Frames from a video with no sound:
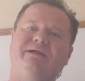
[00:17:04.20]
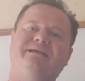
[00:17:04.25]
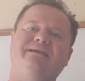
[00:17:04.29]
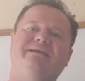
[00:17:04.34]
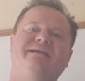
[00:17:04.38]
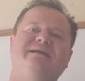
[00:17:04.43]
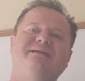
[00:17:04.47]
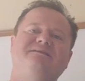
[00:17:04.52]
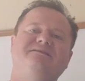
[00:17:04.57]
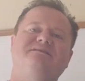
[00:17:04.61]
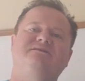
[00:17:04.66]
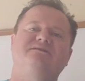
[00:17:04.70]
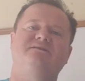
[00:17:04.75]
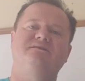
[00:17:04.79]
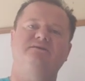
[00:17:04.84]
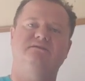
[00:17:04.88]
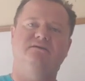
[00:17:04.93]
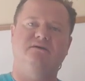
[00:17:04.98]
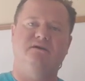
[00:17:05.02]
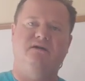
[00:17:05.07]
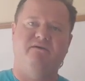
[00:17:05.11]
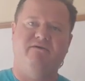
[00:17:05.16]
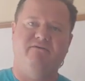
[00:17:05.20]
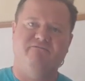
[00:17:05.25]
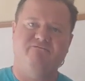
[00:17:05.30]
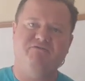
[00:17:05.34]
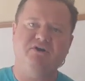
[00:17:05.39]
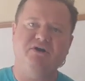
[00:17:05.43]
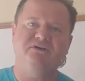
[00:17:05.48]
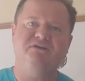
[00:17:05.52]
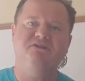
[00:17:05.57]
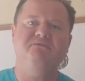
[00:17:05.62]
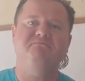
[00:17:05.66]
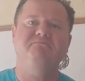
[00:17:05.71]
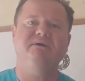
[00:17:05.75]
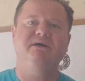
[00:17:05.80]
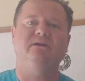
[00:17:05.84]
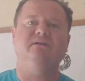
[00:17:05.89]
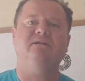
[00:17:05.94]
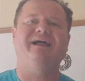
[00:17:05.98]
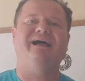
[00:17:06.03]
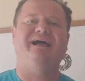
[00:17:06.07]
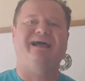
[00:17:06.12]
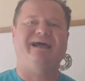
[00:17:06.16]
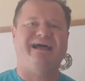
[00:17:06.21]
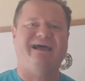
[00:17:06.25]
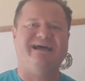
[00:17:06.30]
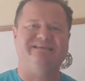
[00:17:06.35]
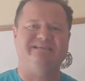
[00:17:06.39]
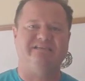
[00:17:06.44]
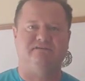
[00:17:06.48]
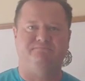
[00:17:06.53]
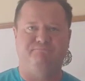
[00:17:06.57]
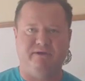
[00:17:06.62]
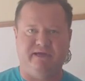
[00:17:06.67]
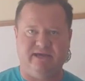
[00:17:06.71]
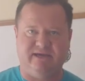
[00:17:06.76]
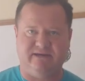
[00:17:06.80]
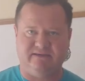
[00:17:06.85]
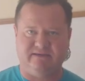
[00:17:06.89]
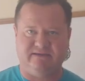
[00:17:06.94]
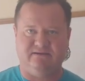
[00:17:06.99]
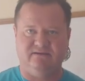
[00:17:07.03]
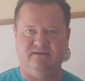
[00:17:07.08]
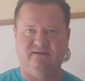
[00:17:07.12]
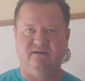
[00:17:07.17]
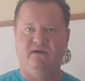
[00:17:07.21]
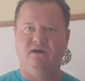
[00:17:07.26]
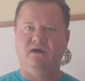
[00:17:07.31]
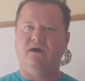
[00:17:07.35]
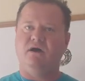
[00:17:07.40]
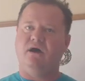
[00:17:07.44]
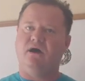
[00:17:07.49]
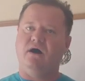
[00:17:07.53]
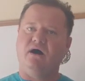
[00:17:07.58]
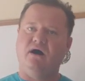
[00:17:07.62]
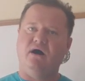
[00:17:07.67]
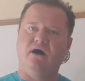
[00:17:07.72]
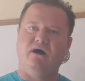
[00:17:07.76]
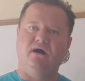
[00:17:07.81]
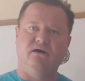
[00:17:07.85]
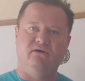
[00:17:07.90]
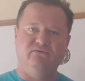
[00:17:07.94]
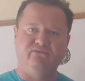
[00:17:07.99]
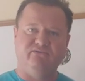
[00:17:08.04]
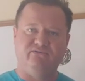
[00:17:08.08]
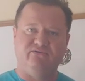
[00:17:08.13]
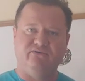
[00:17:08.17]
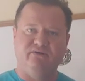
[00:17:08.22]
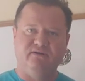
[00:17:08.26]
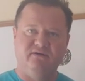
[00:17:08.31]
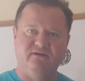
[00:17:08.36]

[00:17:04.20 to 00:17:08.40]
it gets to the fundamental aspect of